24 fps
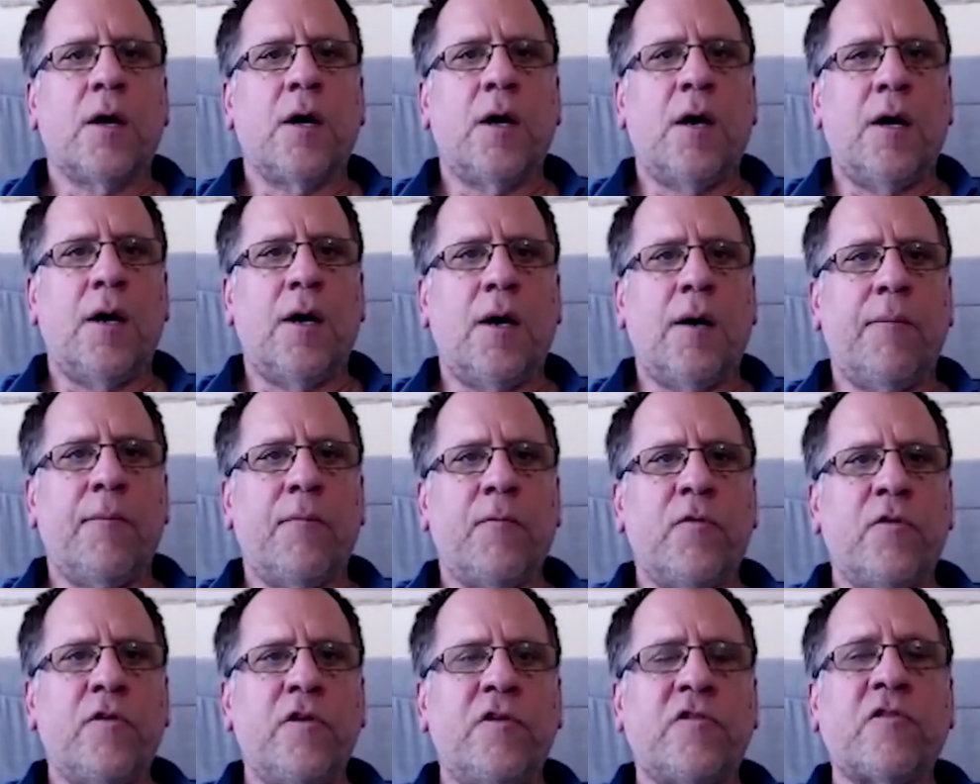Uh,
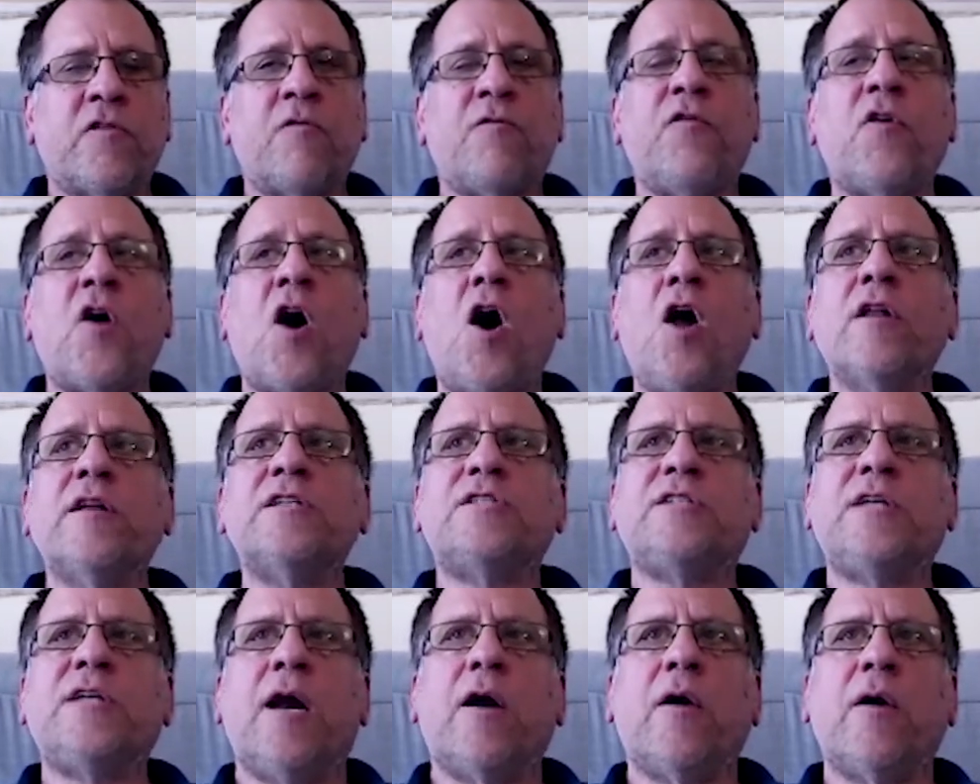there's a
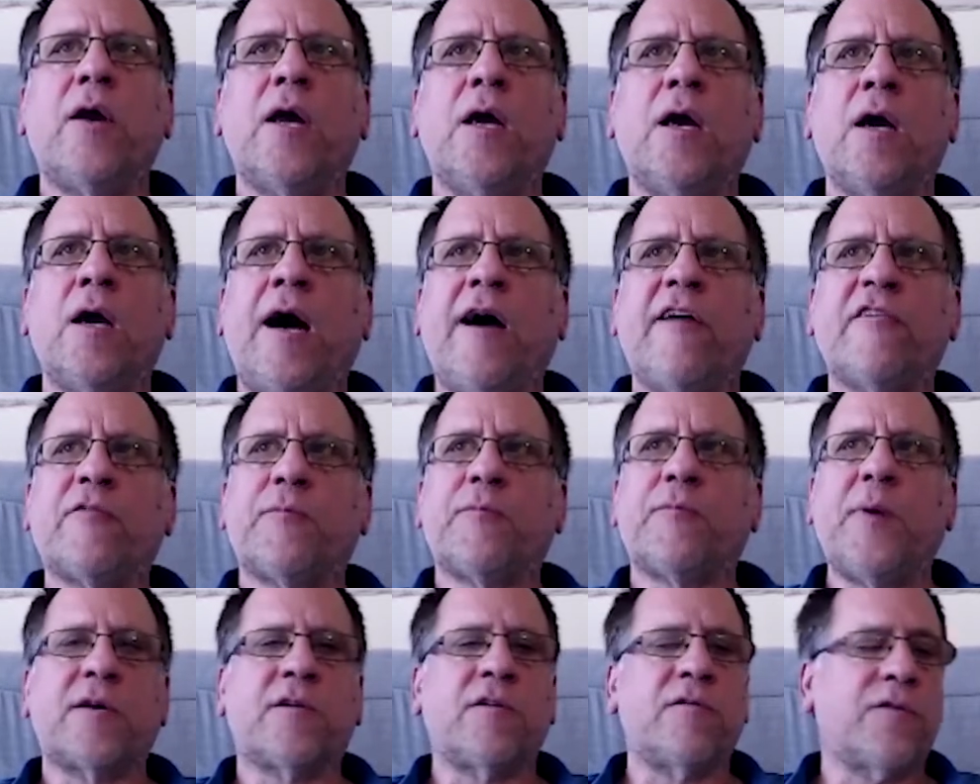voluntary
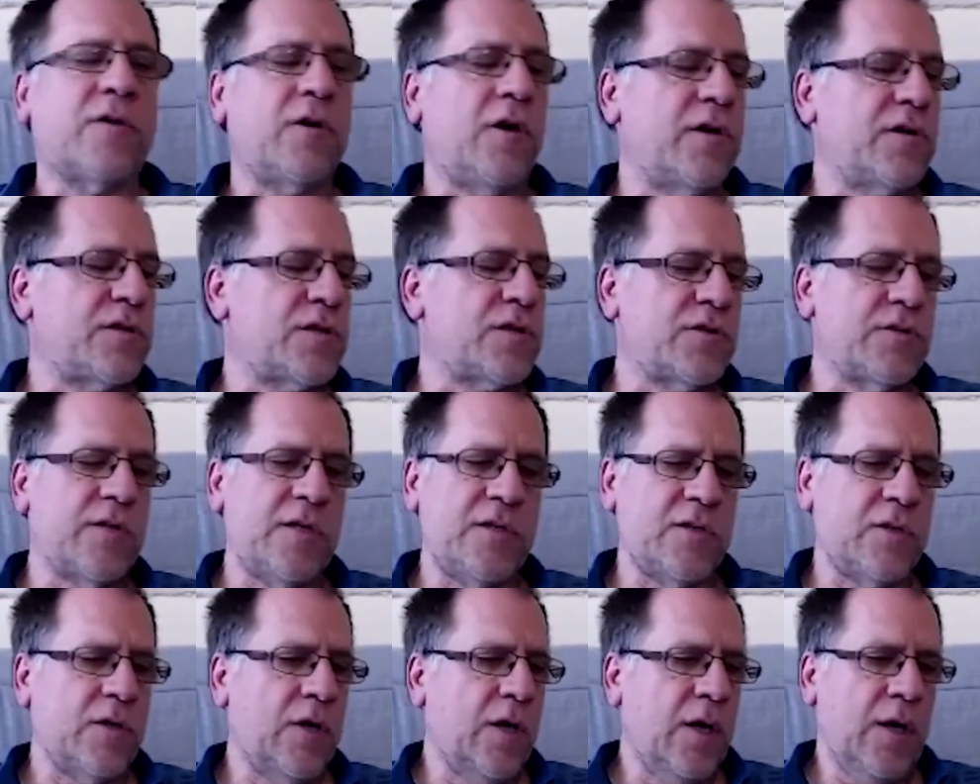aspect of consciousness,